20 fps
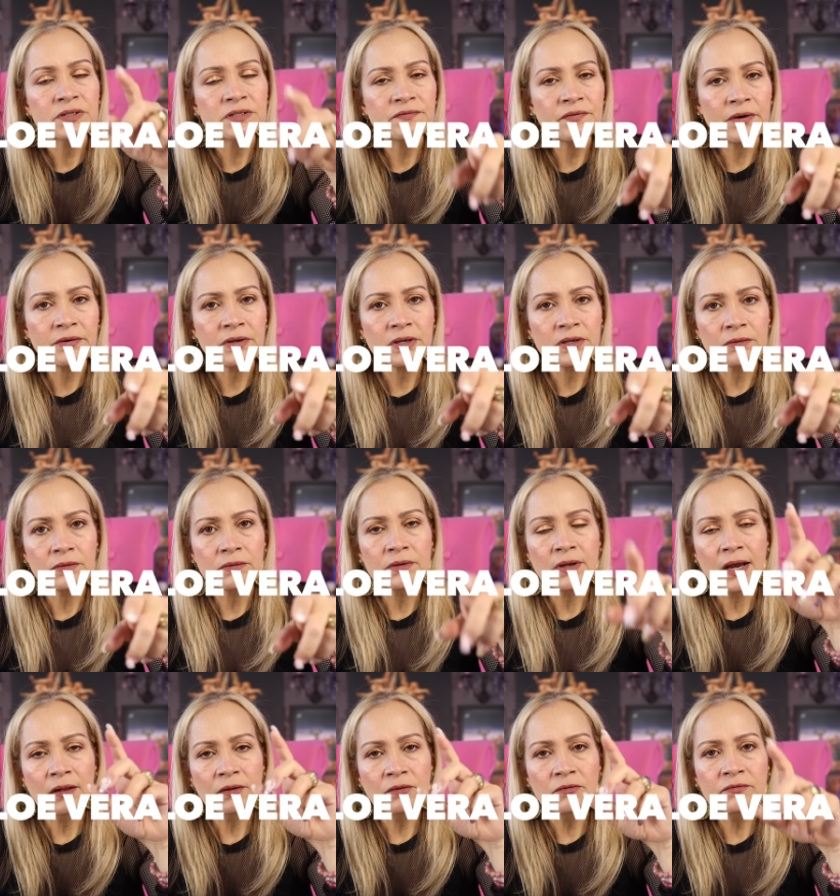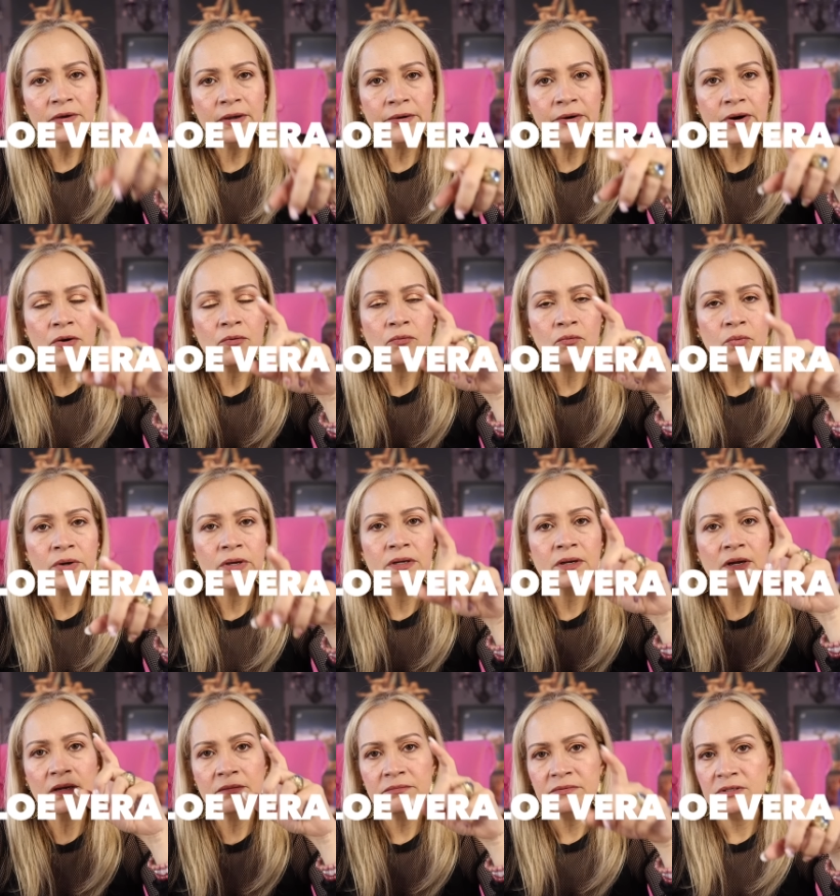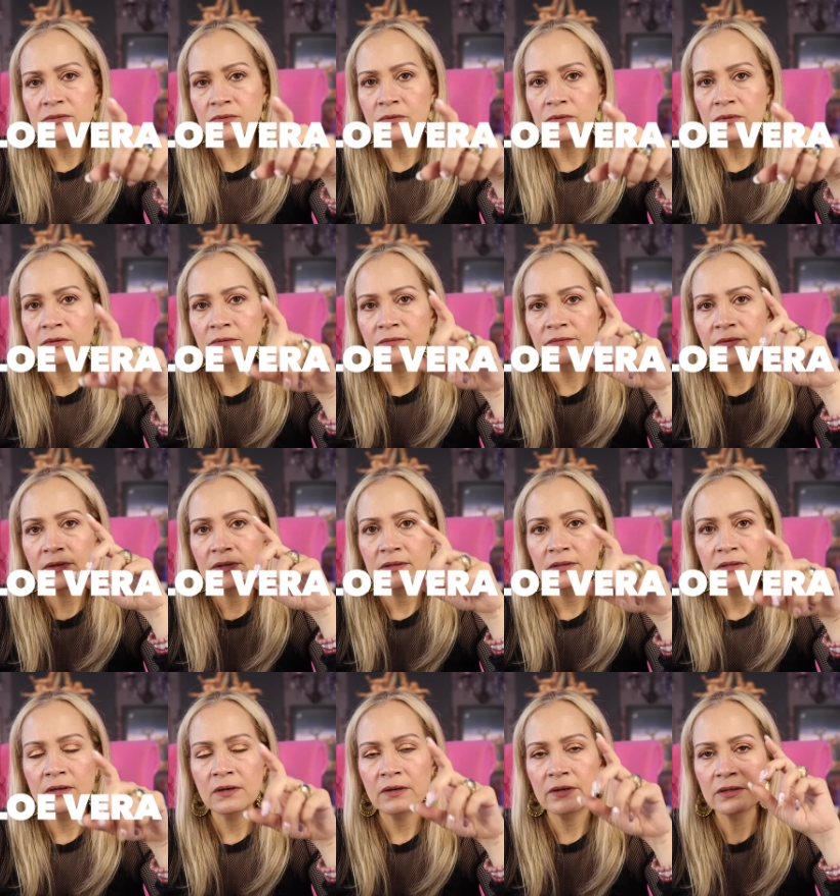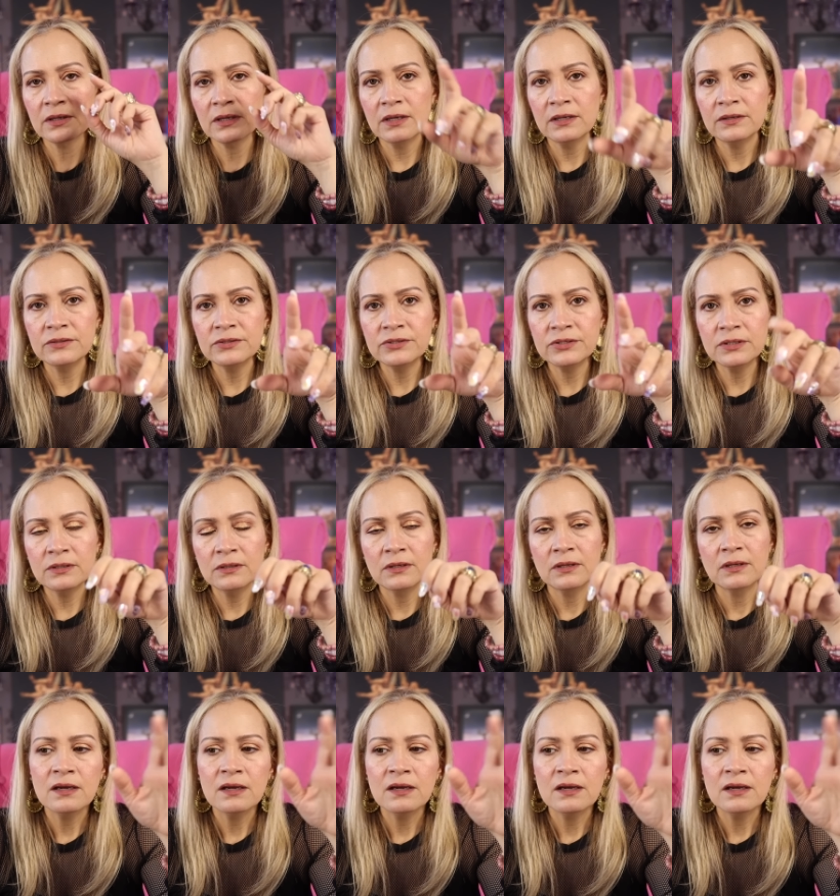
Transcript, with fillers: is very good. Aloe vera would absorb dark energy.